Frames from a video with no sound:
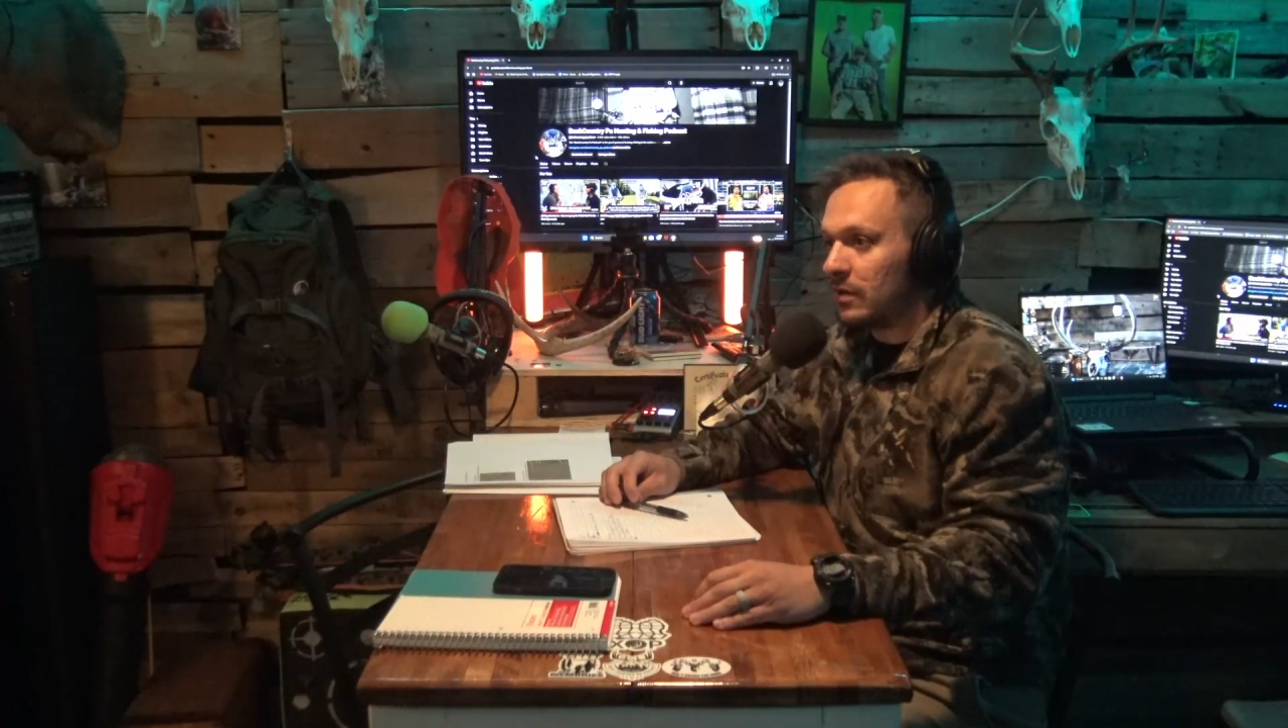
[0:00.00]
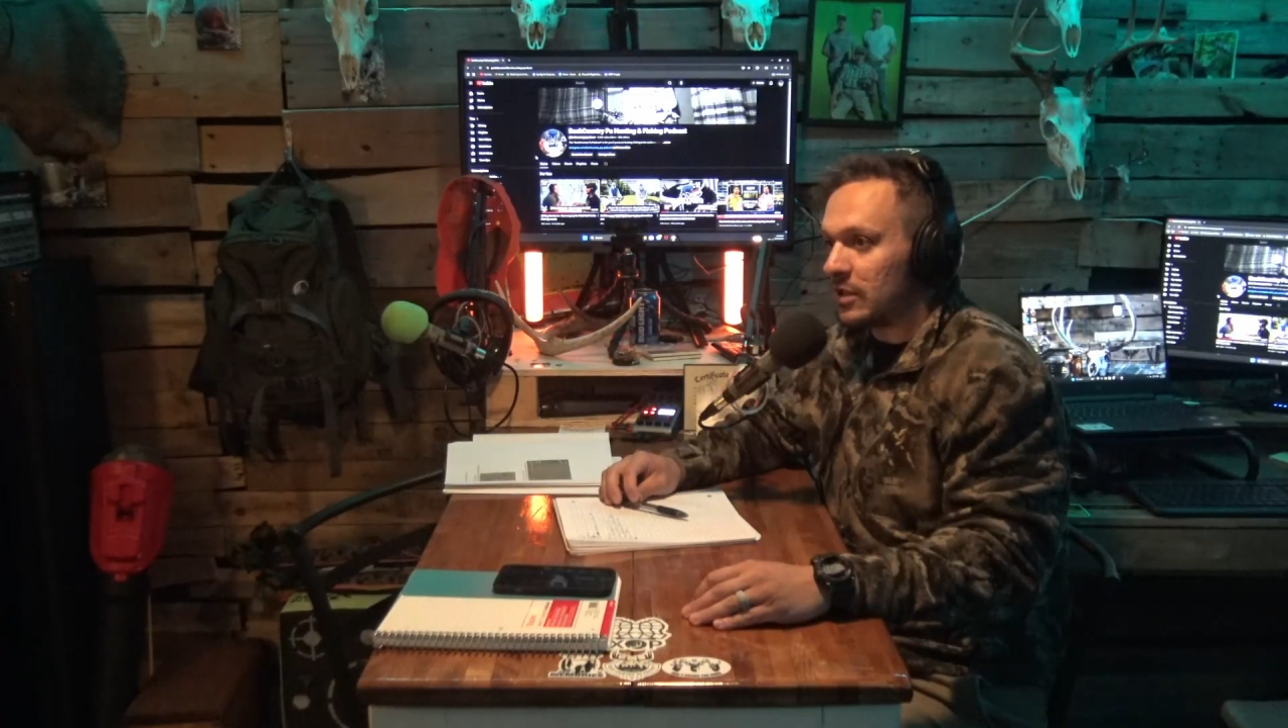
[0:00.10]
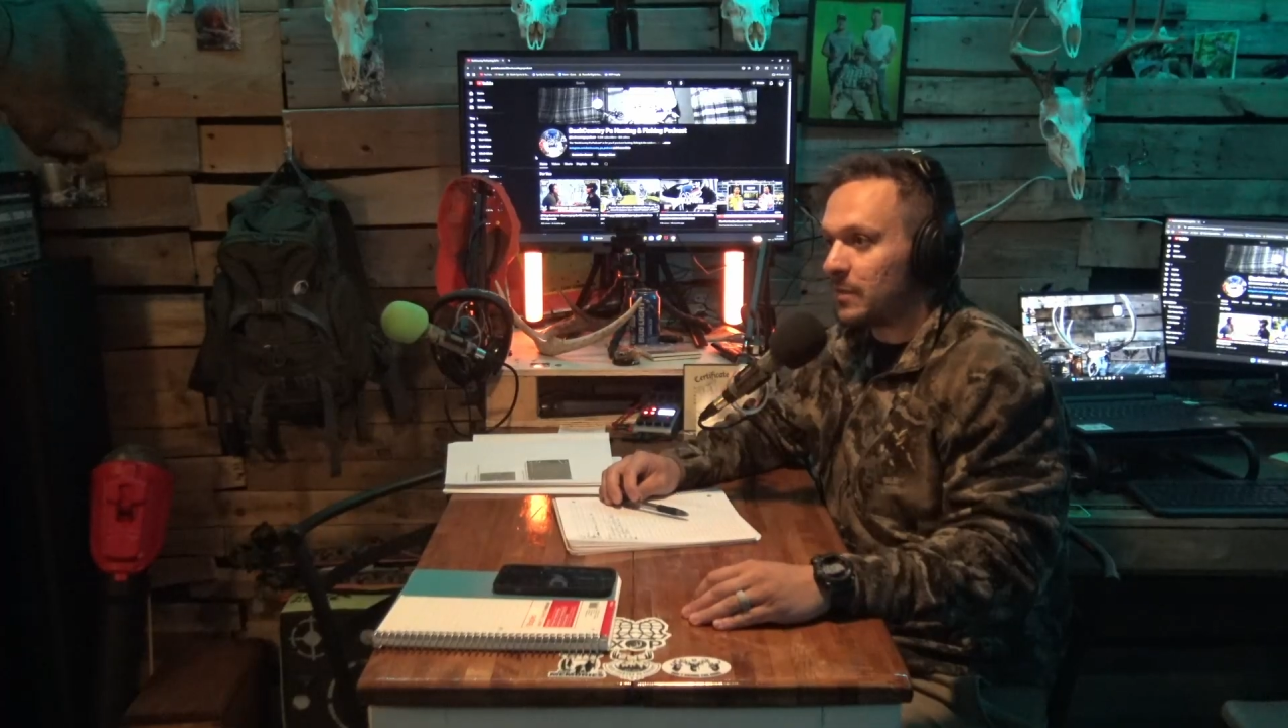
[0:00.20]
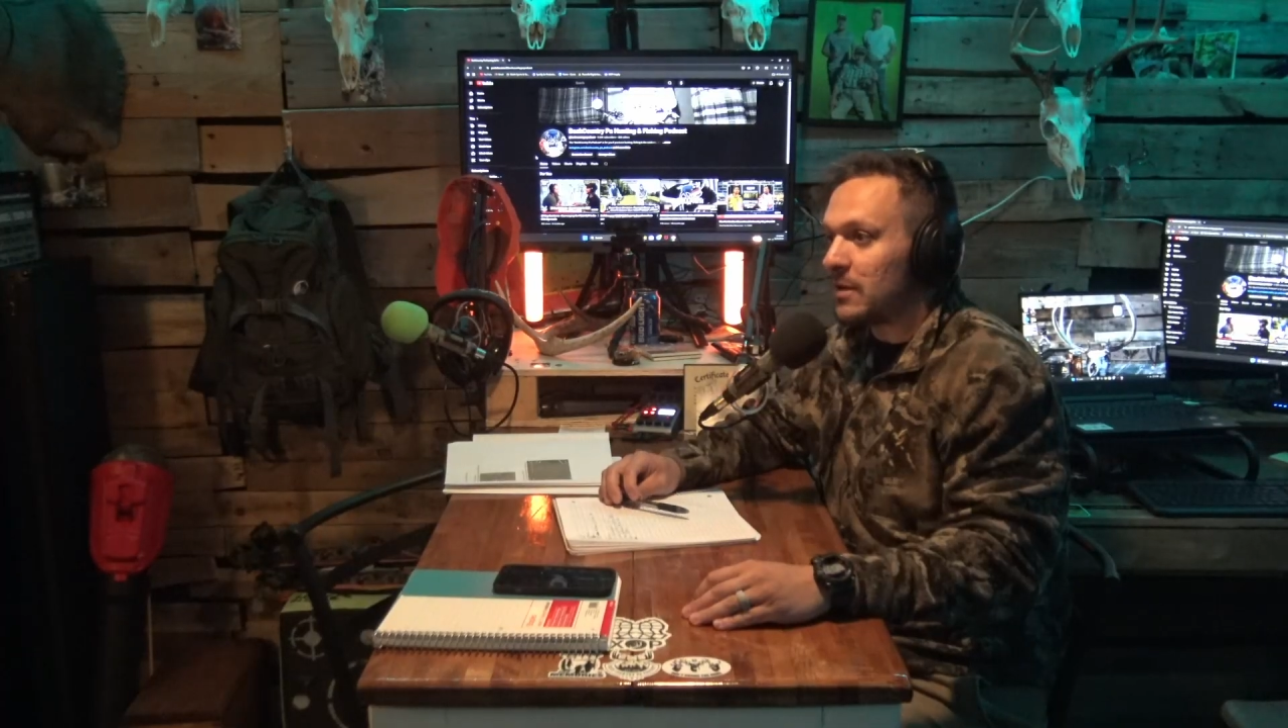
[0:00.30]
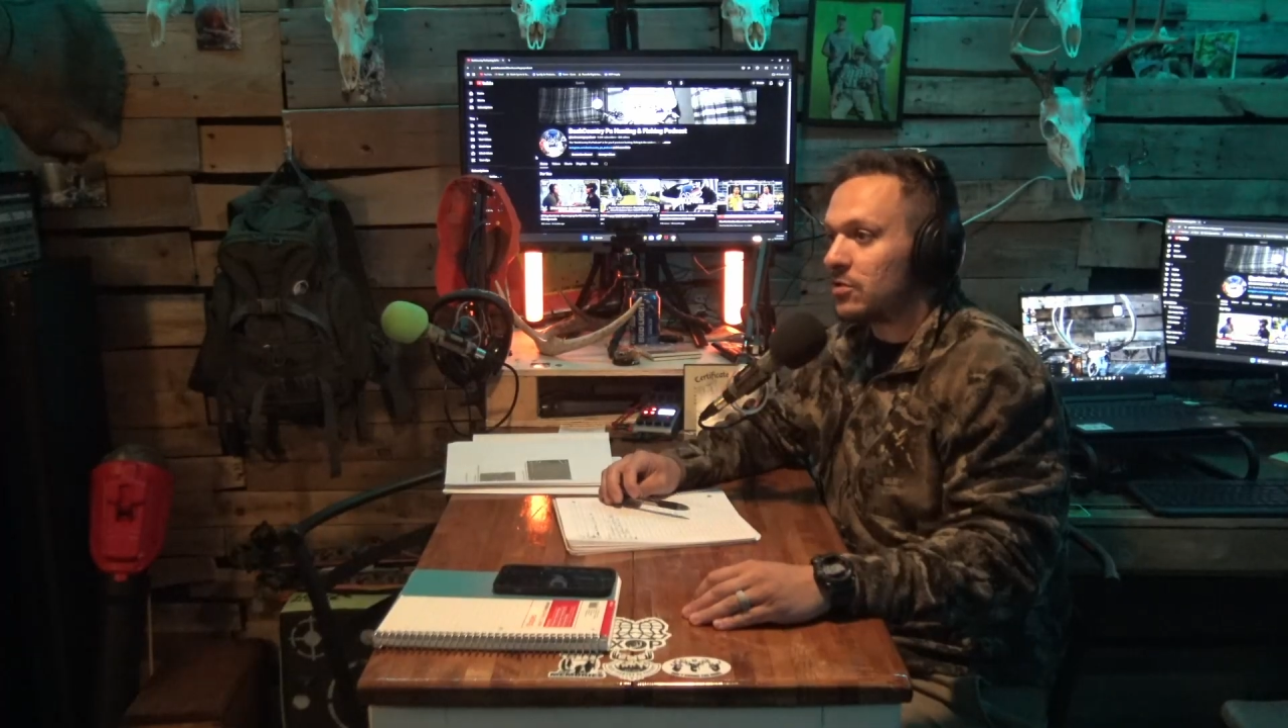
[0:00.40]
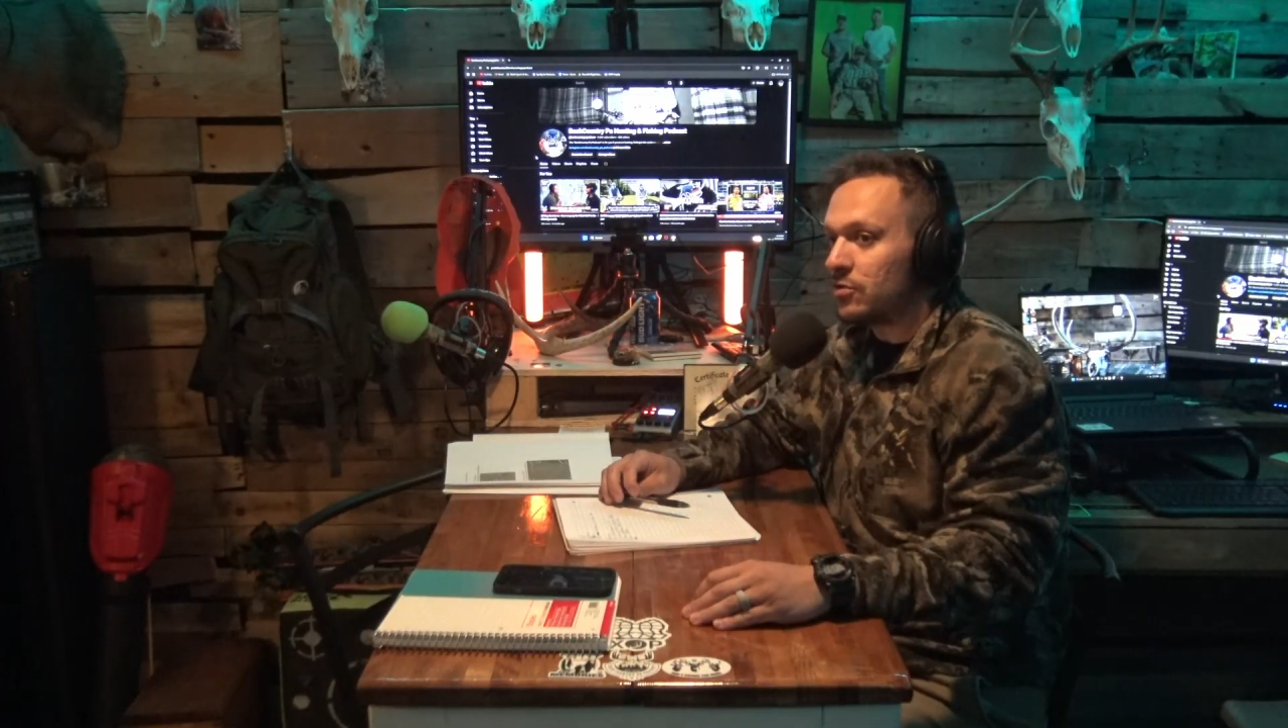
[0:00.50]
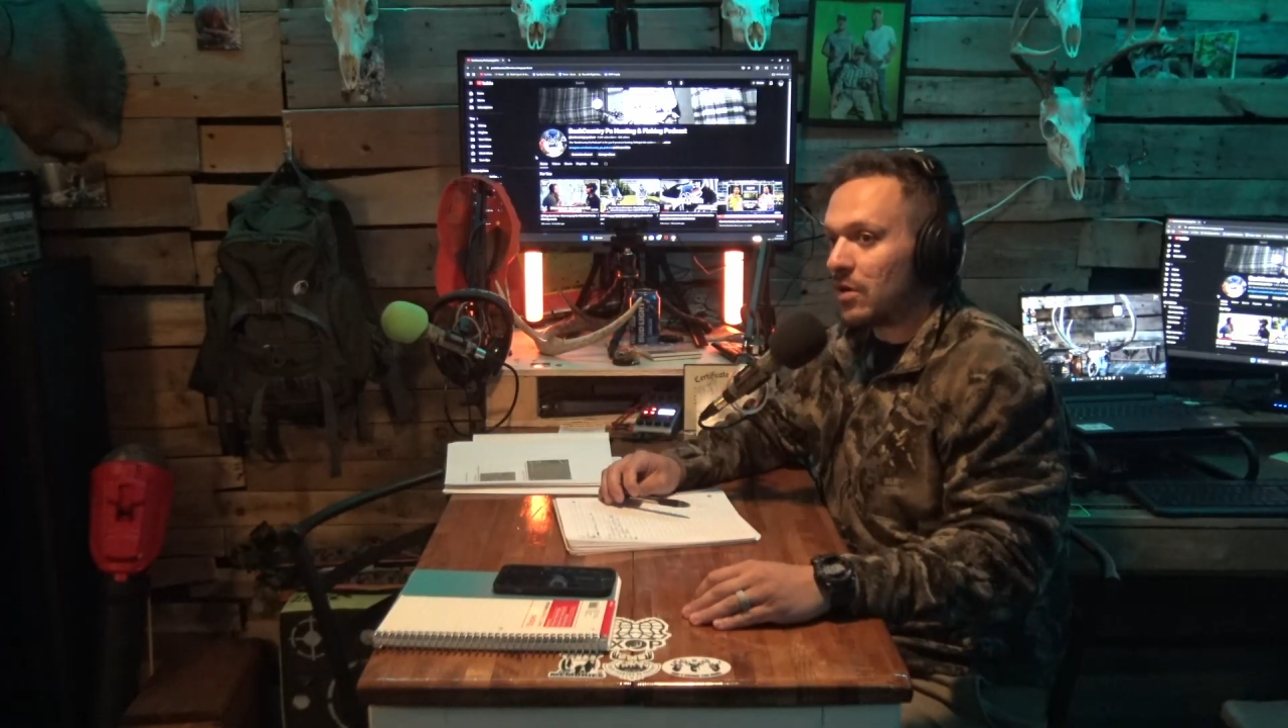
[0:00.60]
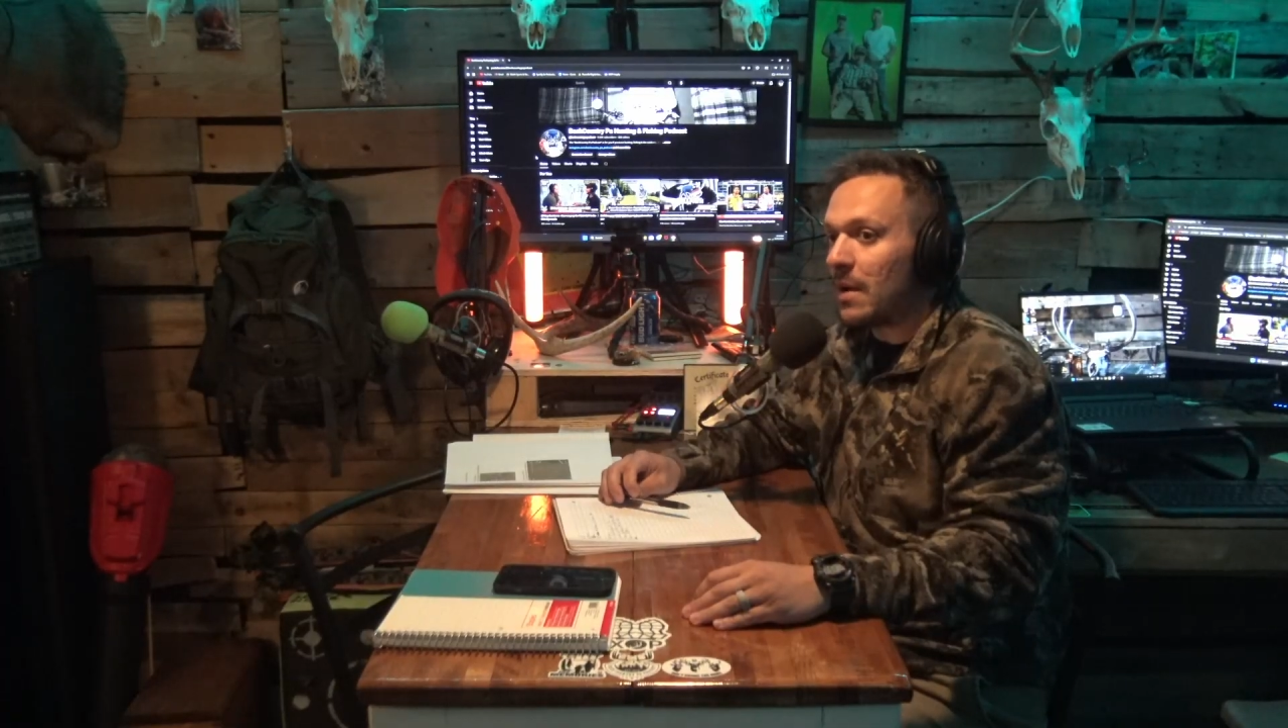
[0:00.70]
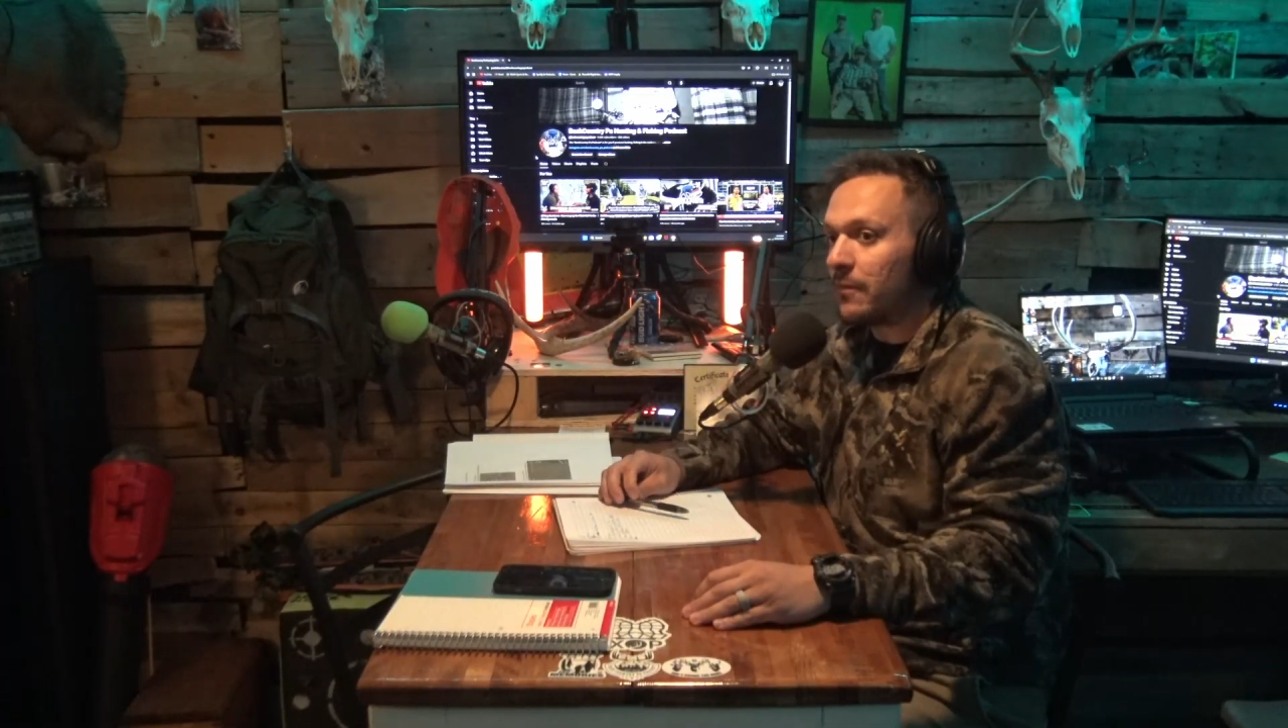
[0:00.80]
special drop